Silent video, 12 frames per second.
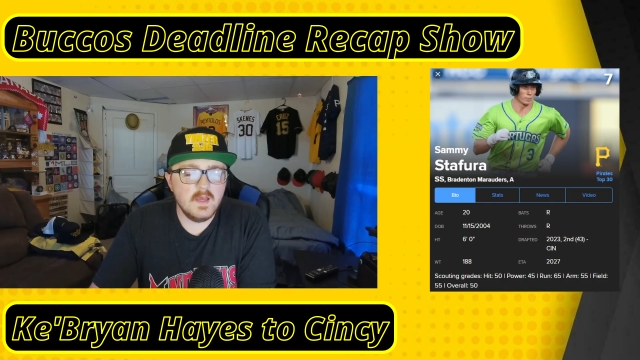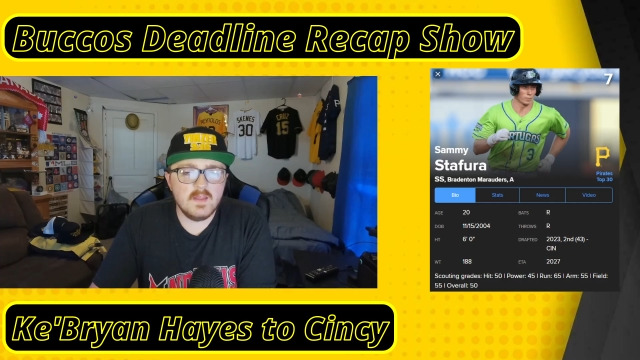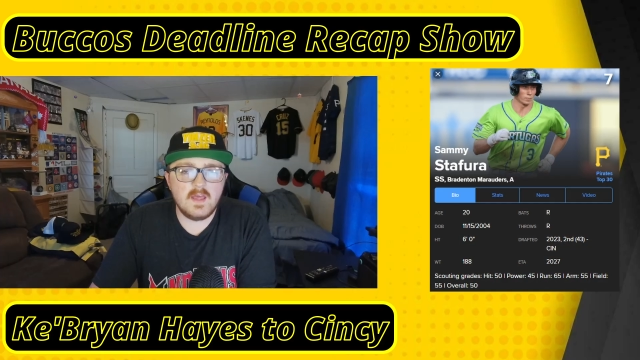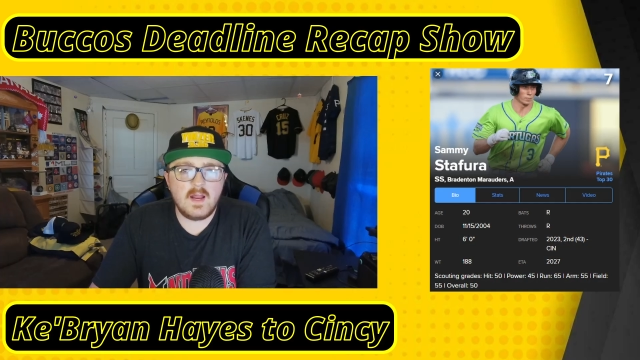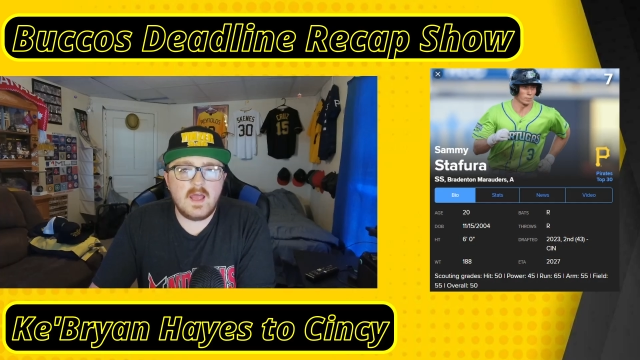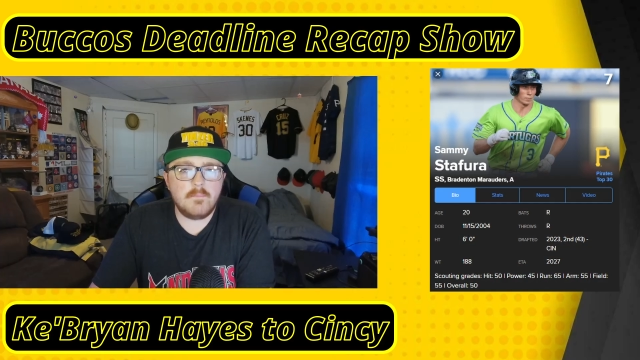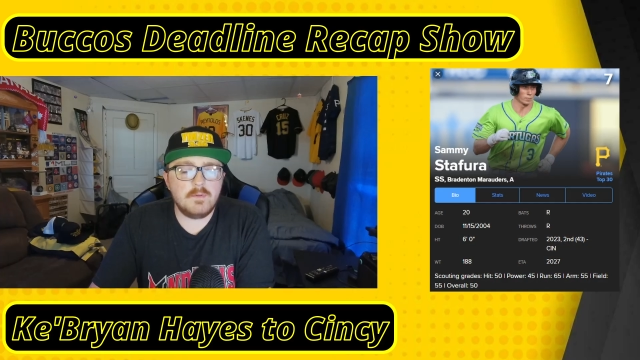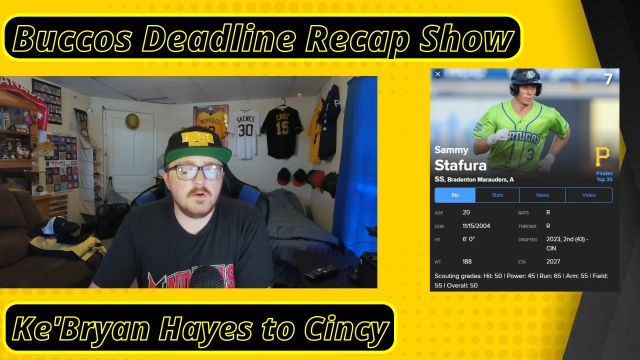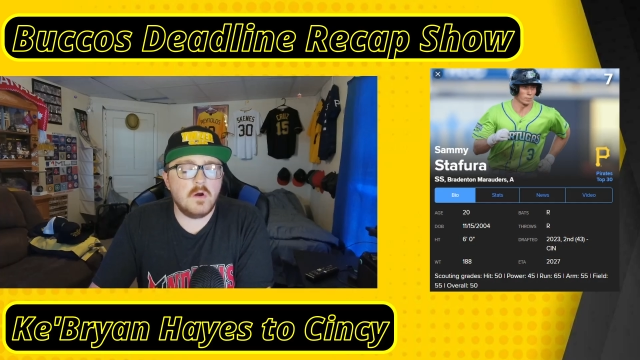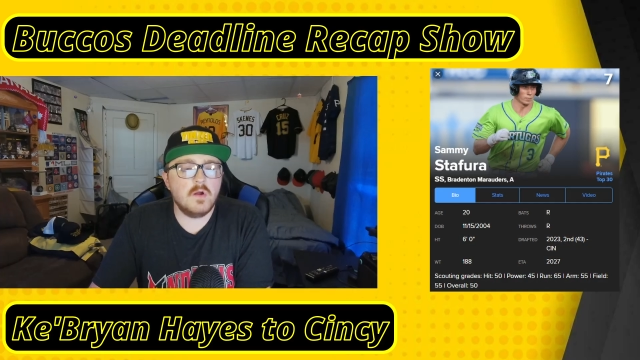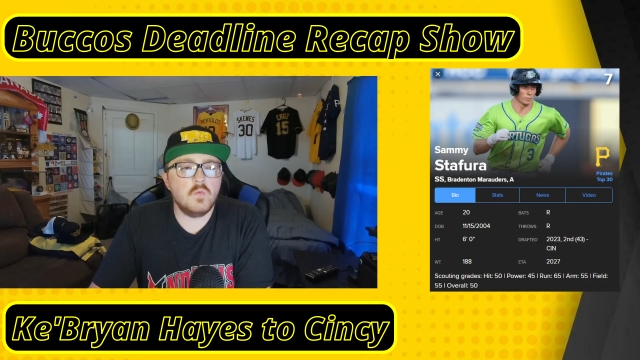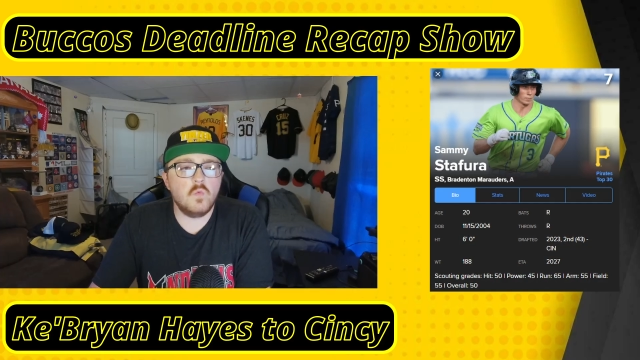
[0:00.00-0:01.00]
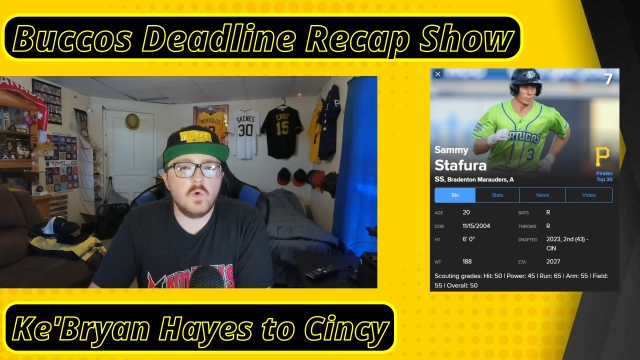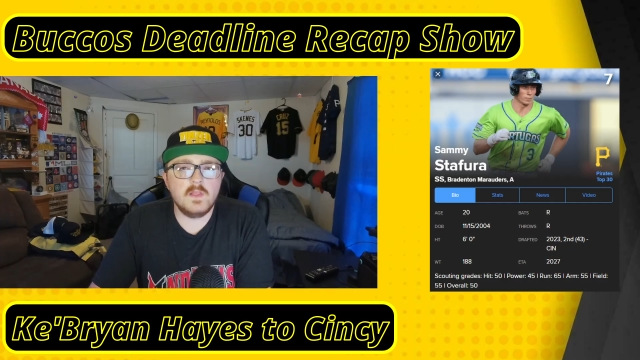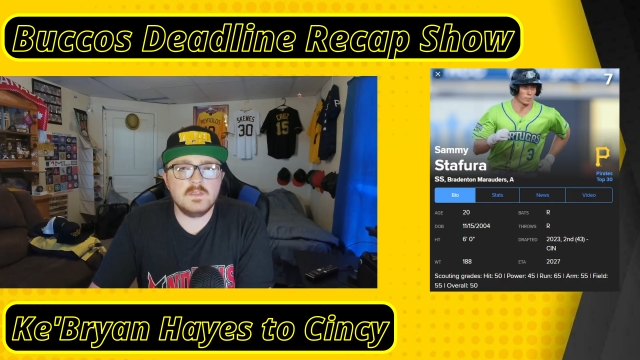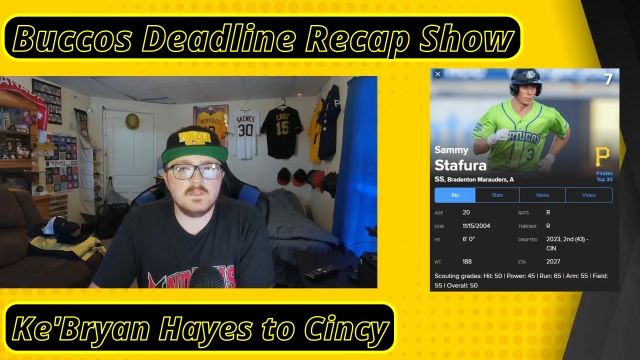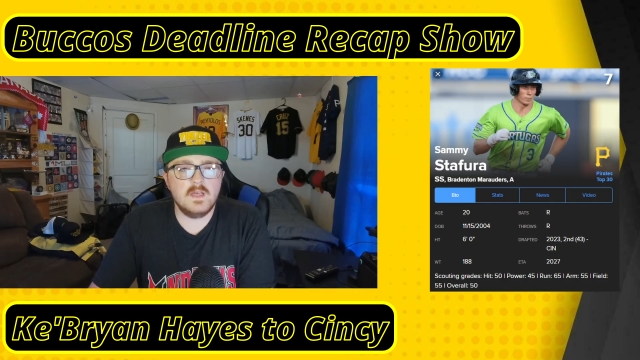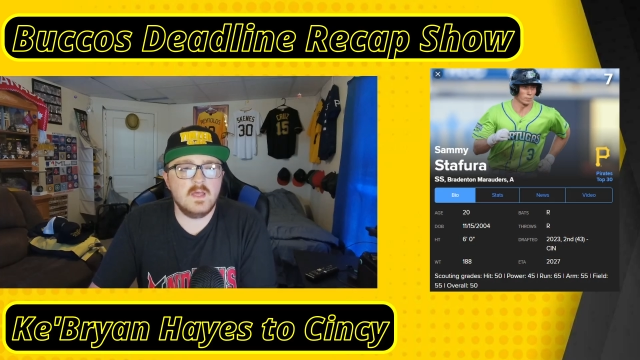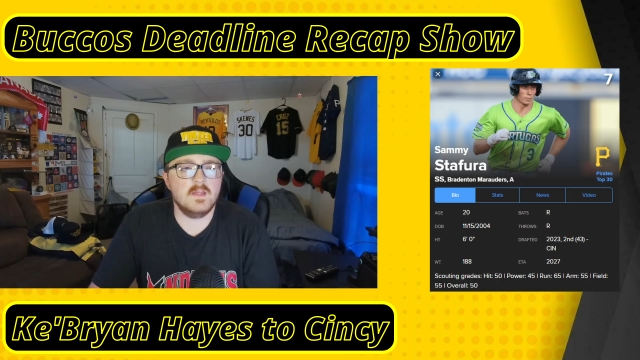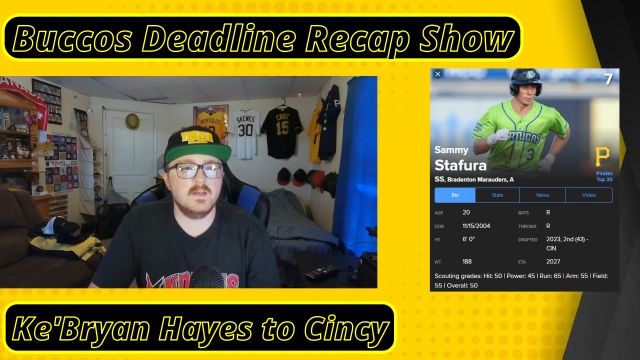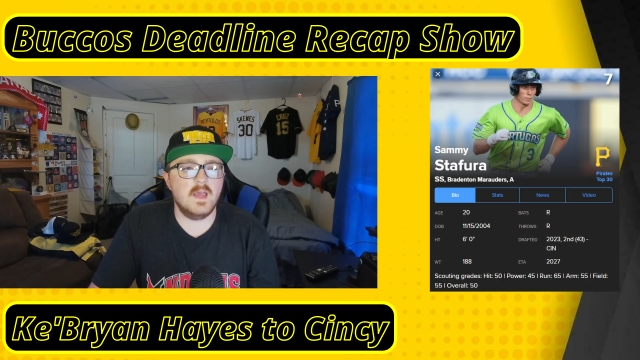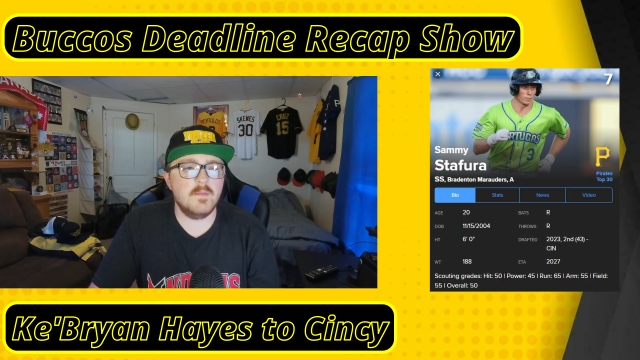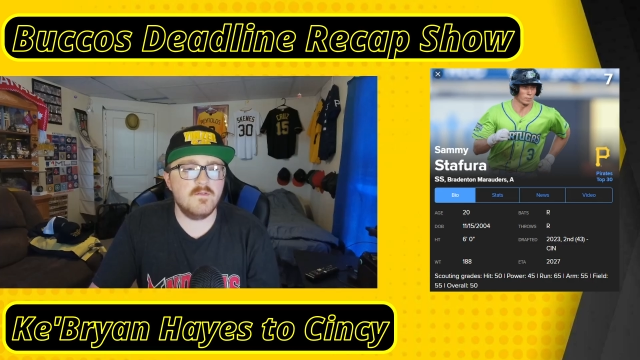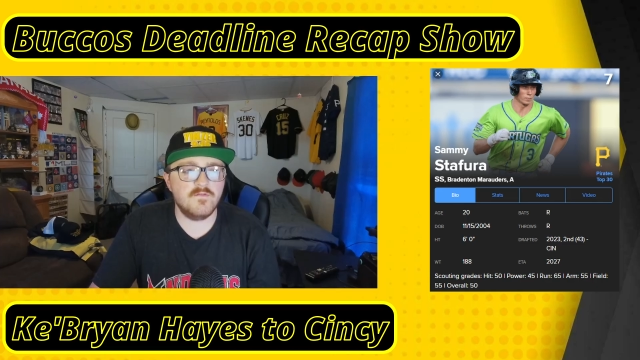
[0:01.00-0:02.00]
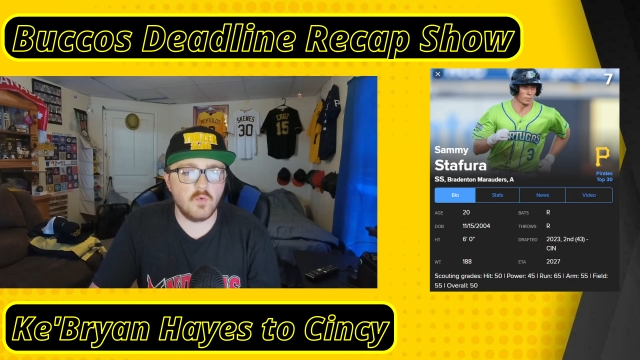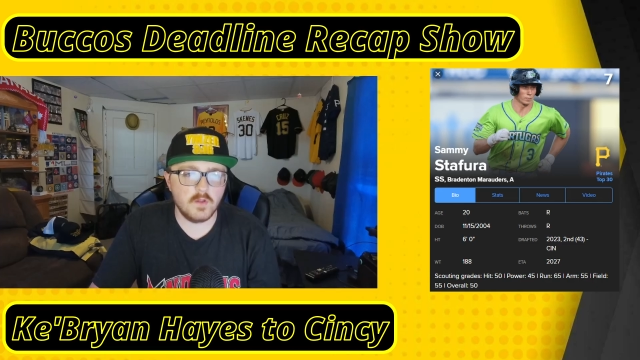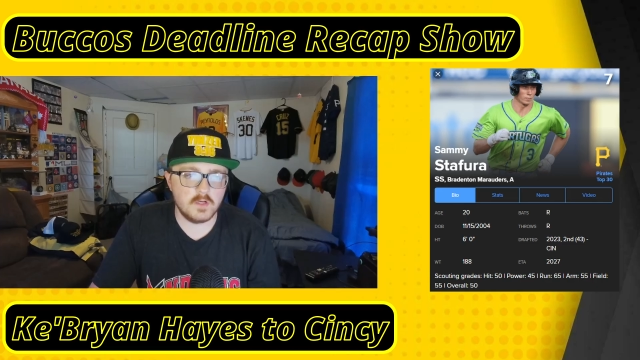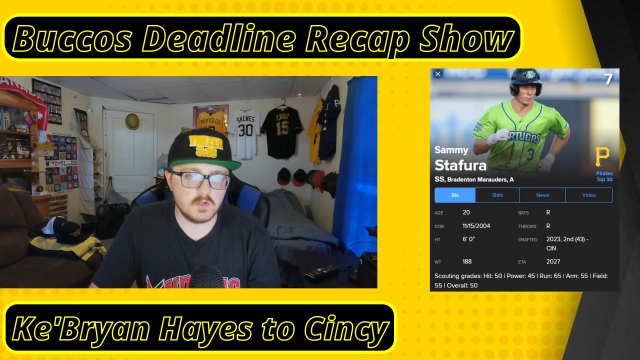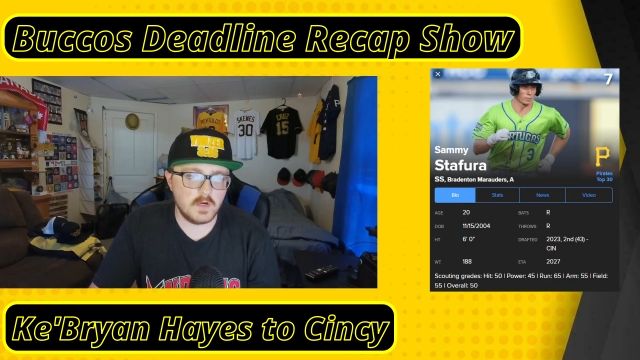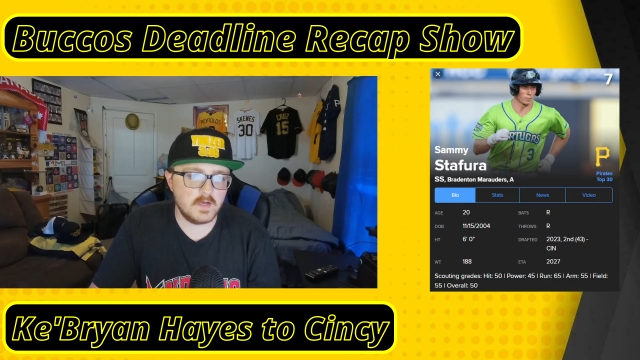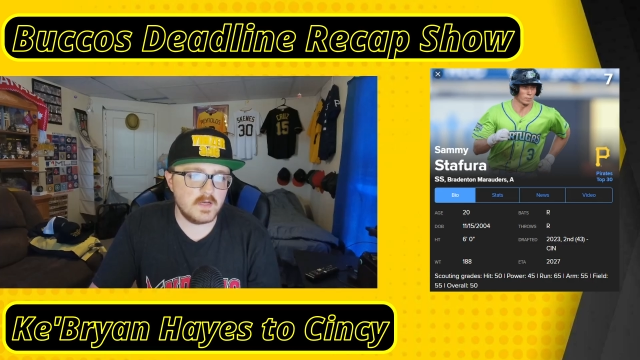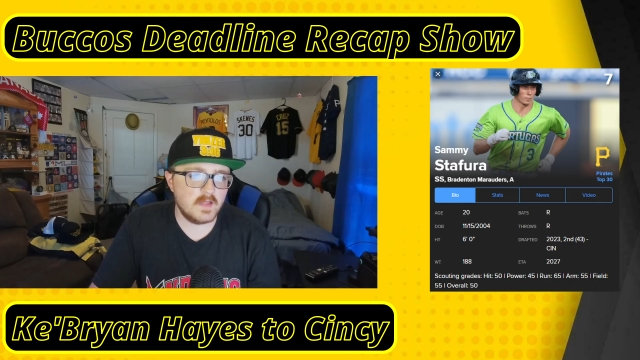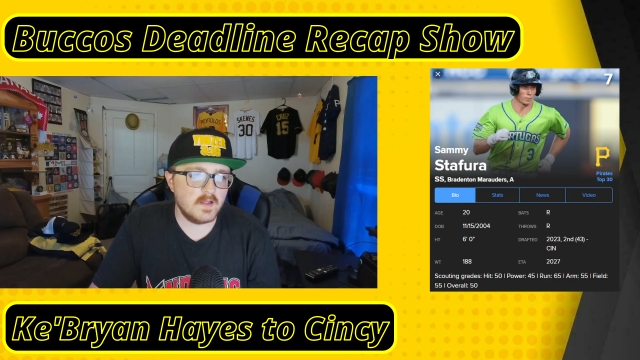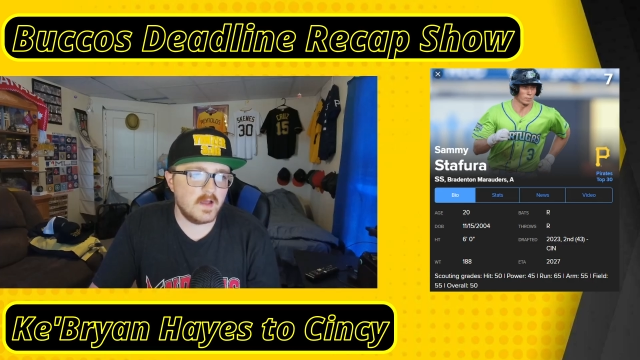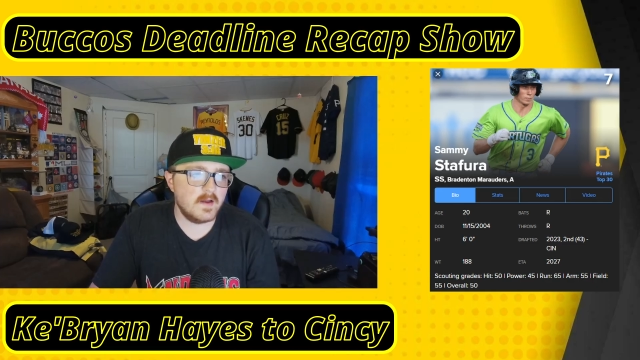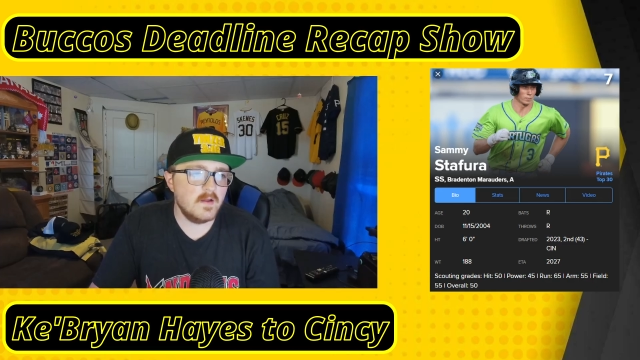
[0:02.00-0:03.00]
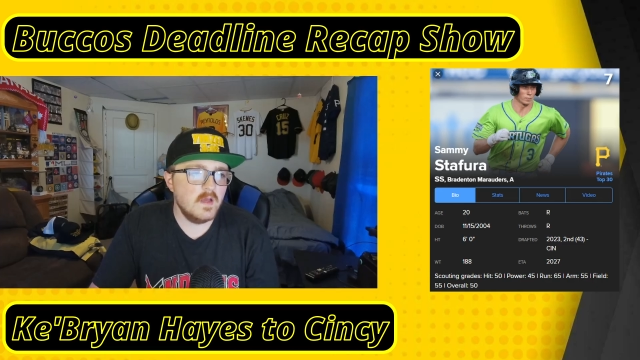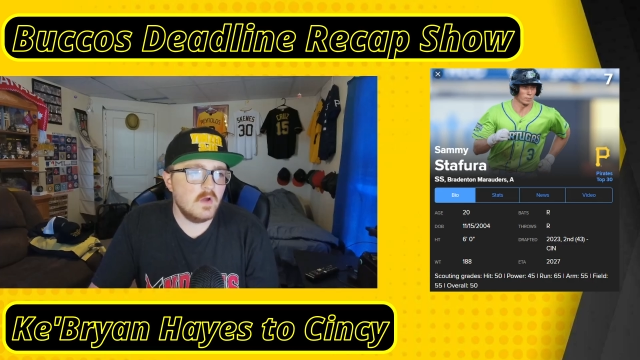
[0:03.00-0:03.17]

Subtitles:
that happened on Wednesday, the day before the trade deadline,